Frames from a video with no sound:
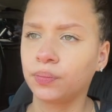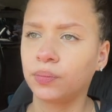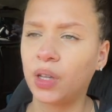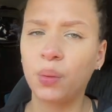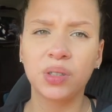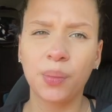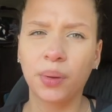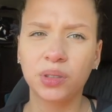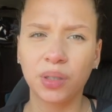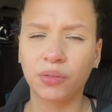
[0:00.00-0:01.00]
it was
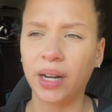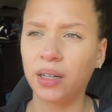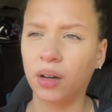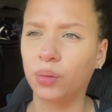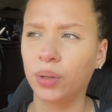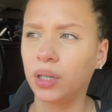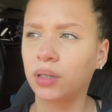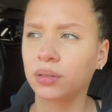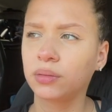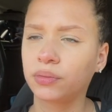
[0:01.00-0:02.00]
supposed to rain all week.
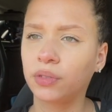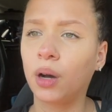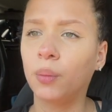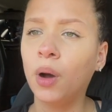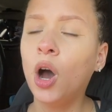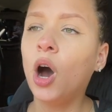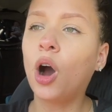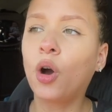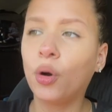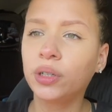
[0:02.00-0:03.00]
From
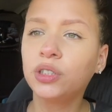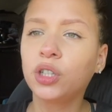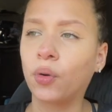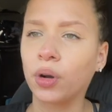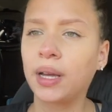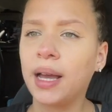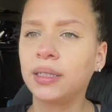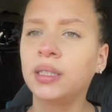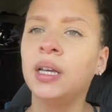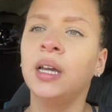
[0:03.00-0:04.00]
according to the
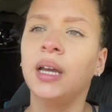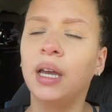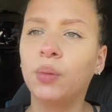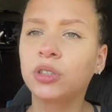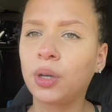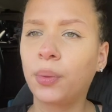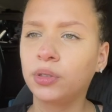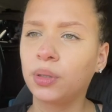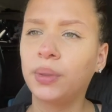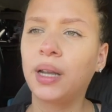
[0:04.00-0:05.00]
forecast, it was supposed
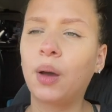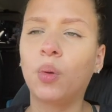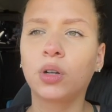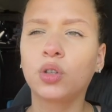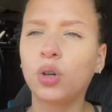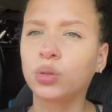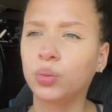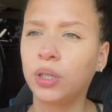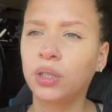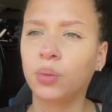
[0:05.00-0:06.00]
to be like one of those
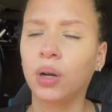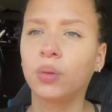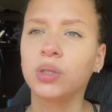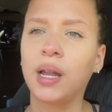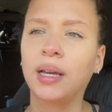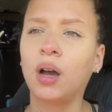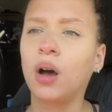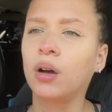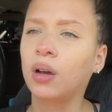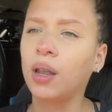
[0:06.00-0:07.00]
weeks where it was like
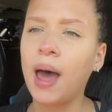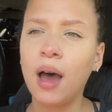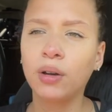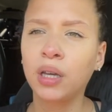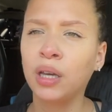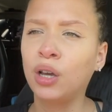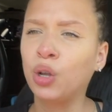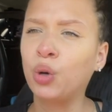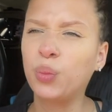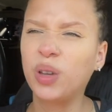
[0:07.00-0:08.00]
cloudy,
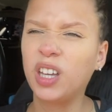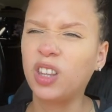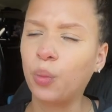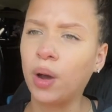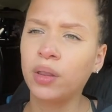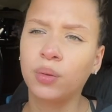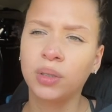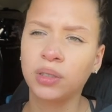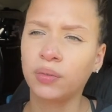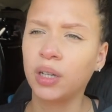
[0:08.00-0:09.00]
gloomy, the weather
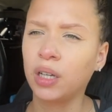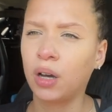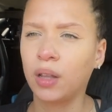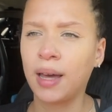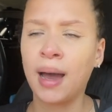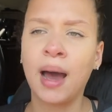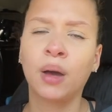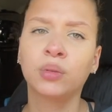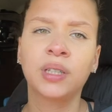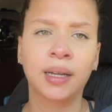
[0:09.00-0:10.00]
wasn't really all that high, it
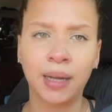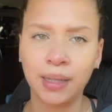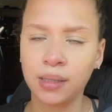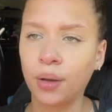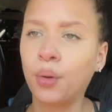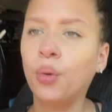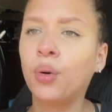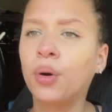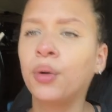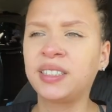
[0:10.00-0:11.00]
was like nice and
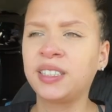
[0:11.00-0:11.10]
cool.